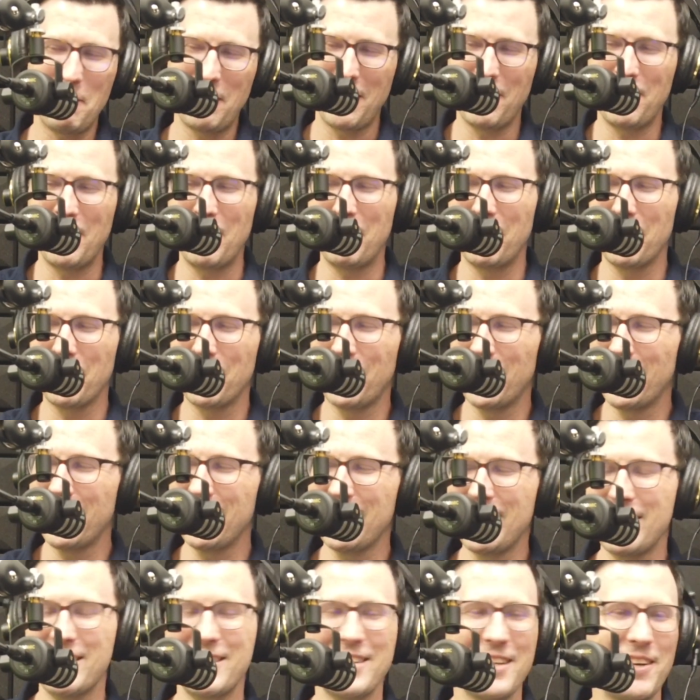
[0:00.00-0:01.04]
but I went with one of
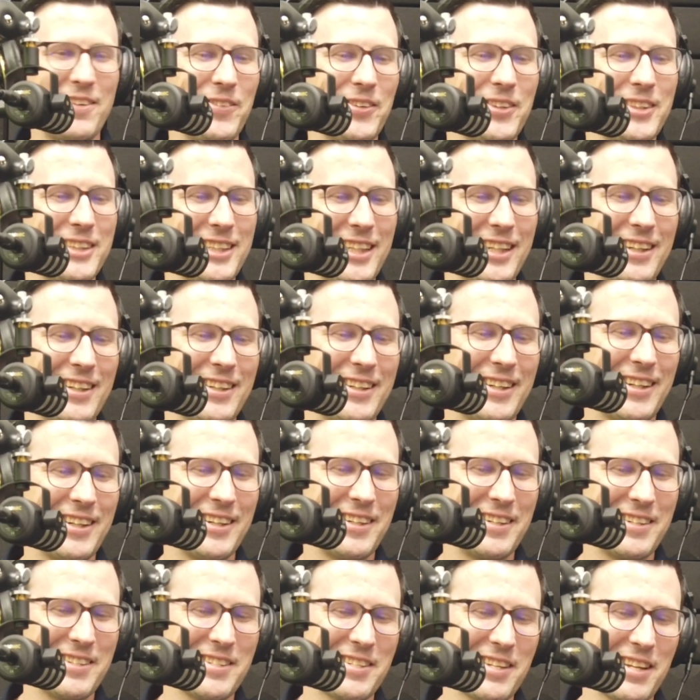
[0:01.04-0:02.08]
these cell phone
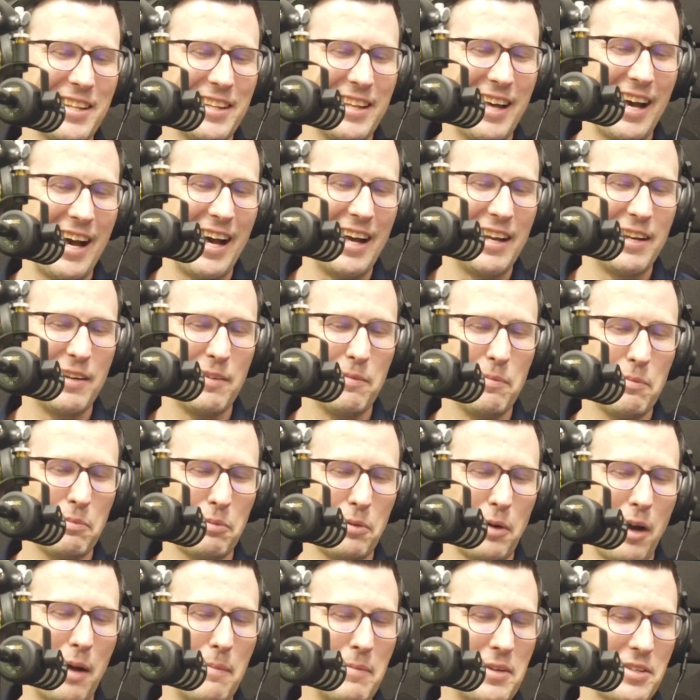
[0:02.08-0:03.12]
carriers that
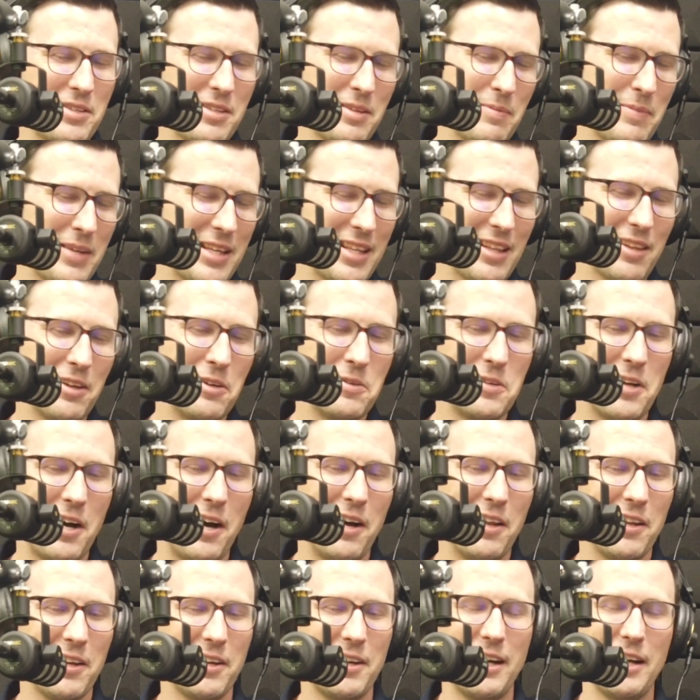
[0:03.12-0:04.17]
promised to be low
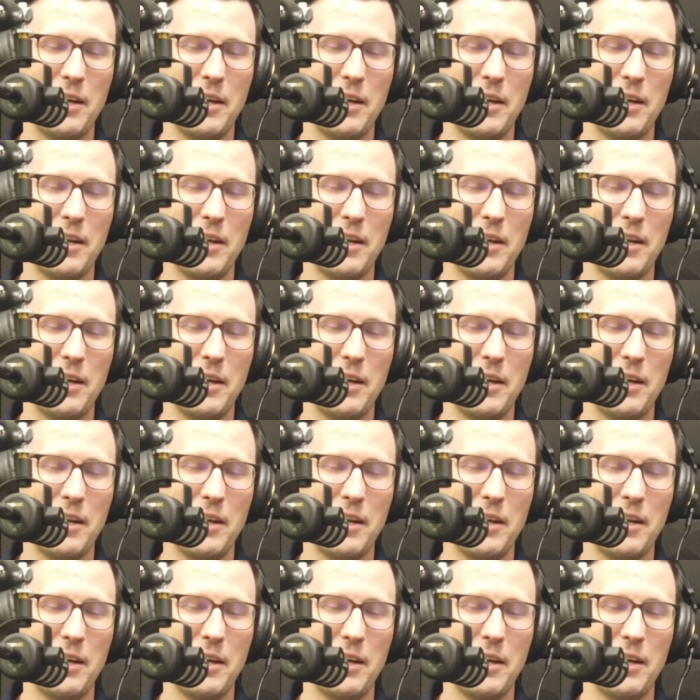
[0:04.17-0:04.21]
dollar,